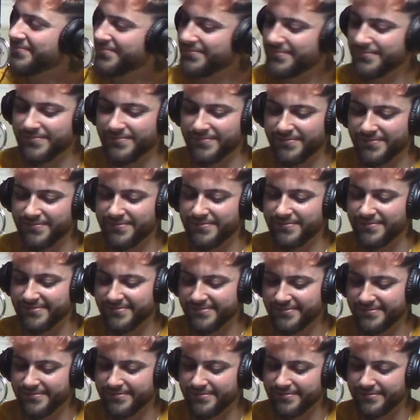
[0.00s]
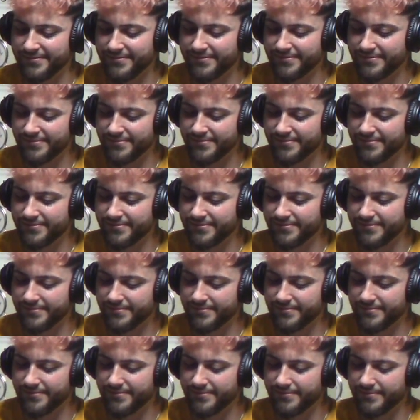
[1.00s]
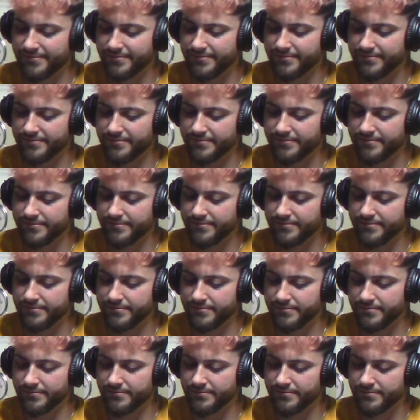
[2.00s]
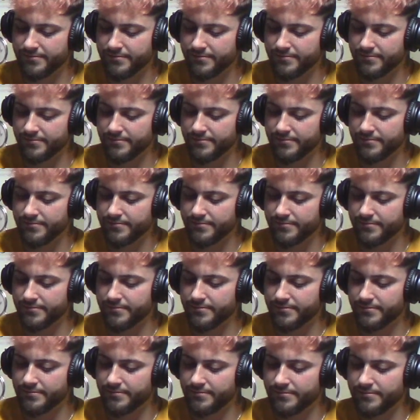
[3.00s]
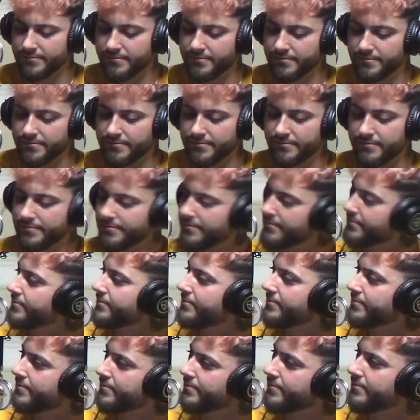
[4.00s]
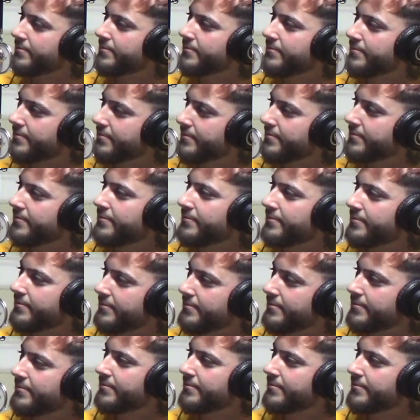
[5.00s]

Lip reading: (silent)